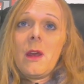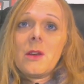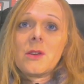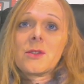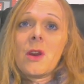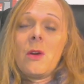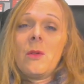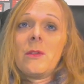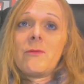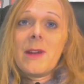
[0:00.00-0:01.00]
So
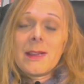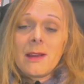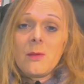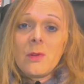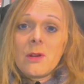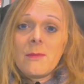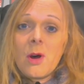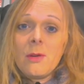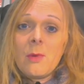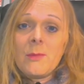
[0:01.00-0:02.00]
the red light will come
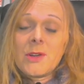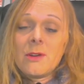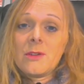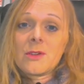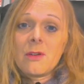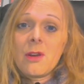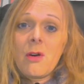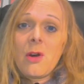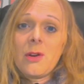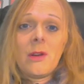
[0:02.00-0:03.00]
on when we turn the socket
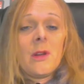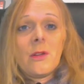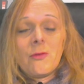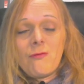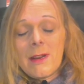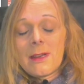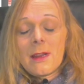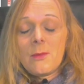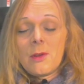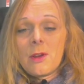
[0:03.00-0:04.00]
on. The red
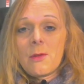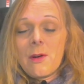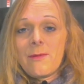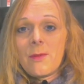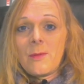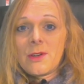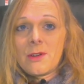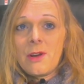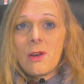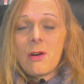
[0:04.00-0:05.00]
light will go off when we
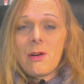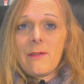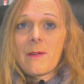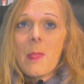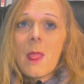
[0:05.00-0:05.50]
turn it off.